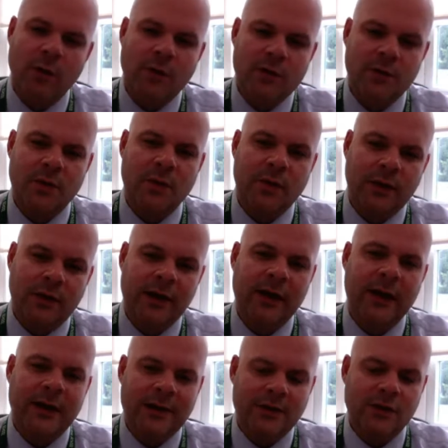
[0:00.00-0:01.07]
Once we really
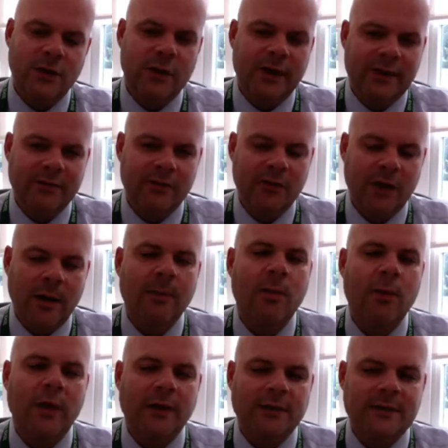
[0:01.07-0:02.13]
got into it after a
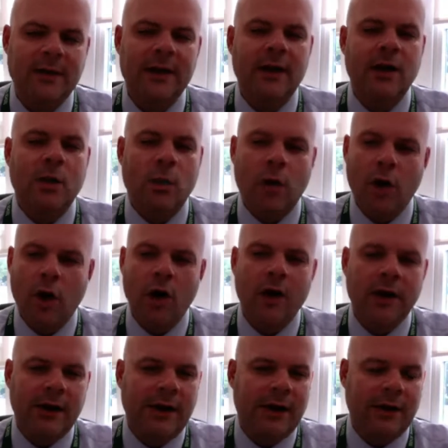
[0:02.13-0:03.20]
couple weeks, we're all
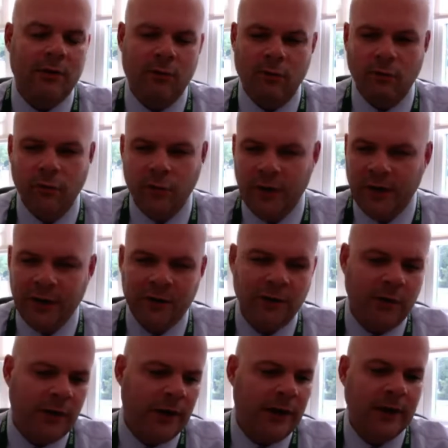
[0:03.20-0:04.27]
going to get really,
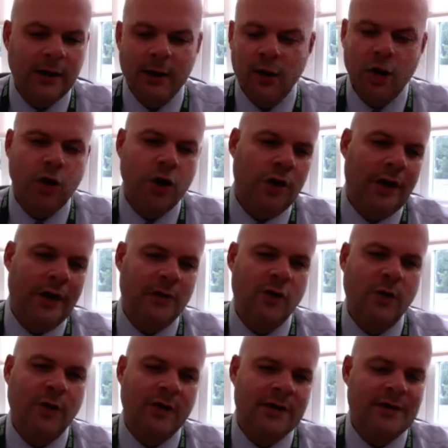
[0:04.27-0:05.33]
really good at
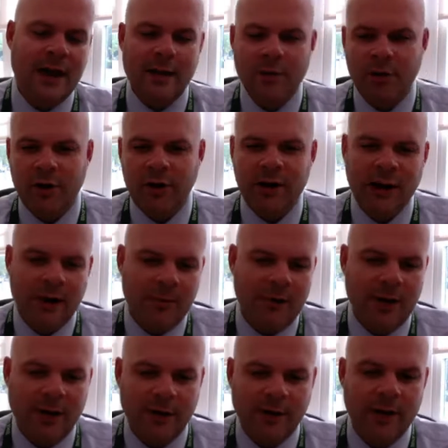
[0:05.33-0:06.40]
doing this hybrid in,
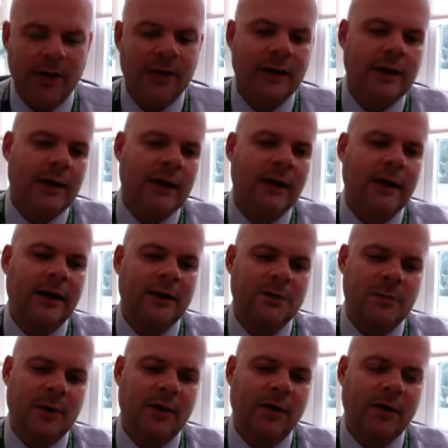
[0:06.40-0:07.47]
hybrid out
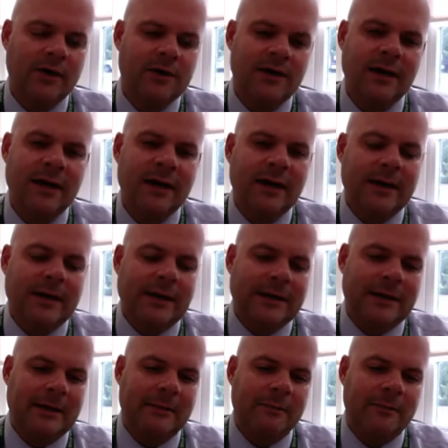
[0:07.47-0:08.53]
experience
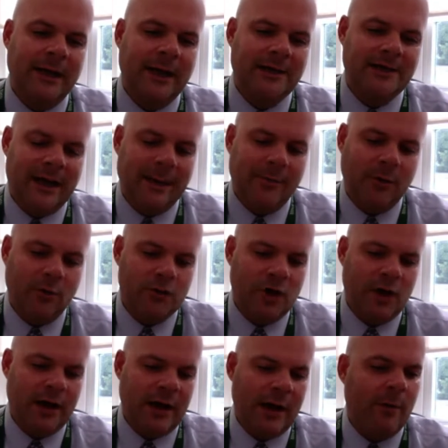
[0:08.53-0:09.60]
as time goes
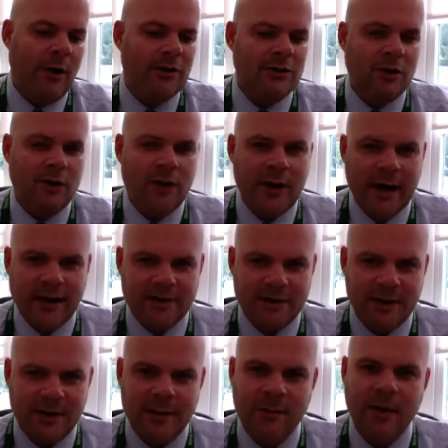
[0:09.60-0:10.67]
on. I'm also going to
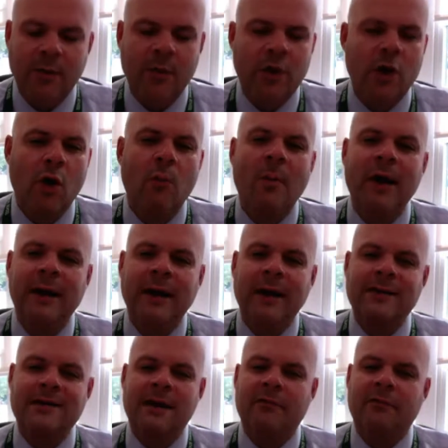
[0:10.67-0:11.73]
announce to them that we know
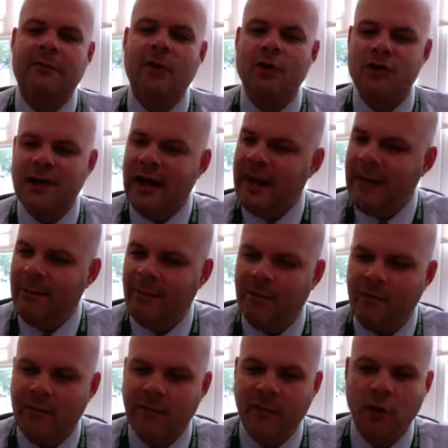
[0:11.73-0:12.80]
Monday's our first time
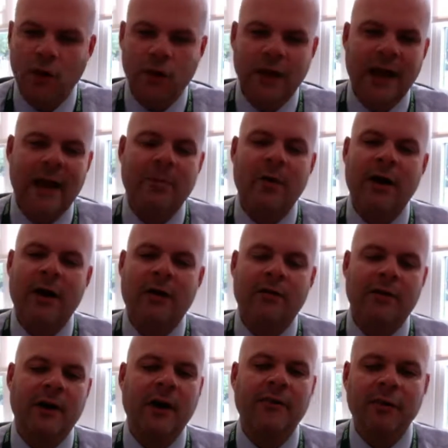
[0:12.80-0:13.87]
of a full hybrid
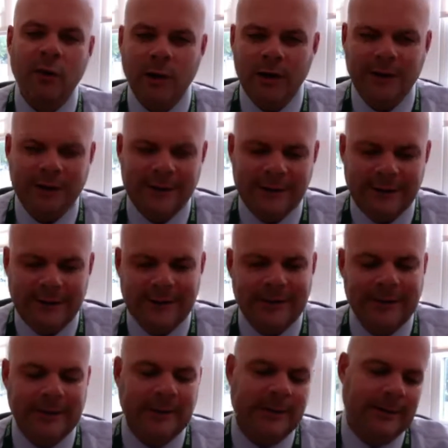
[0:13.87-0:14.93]
out for everyone.
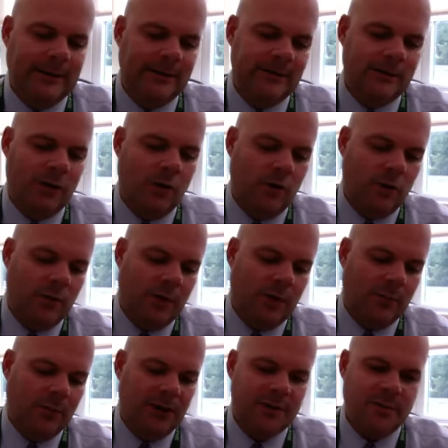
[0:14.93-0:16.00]
So
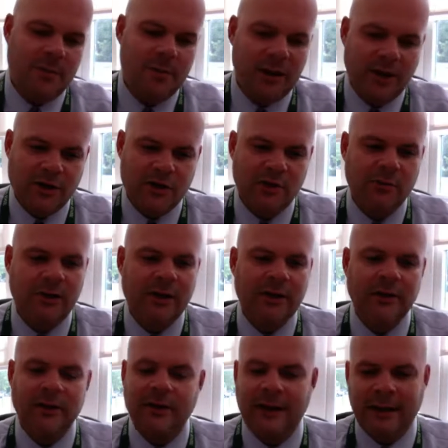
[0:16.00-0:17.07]
please be patient, but
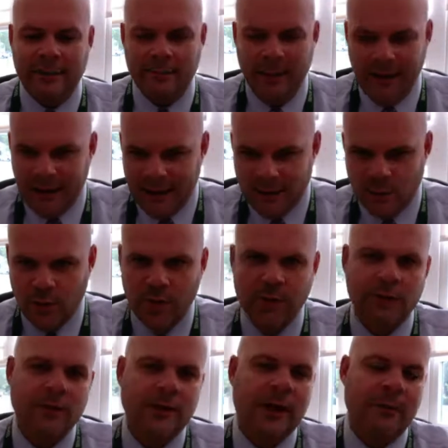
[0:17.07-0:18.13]
the Mondays
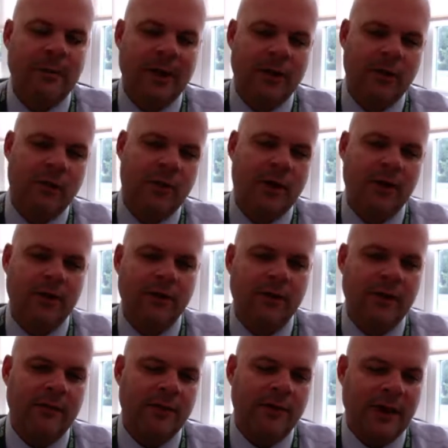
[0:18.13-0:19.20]
will get better and better
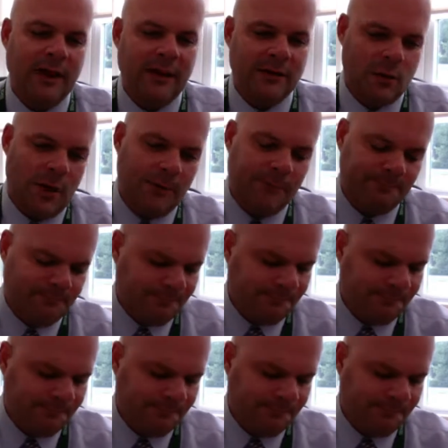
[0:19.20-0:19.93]
every day as well.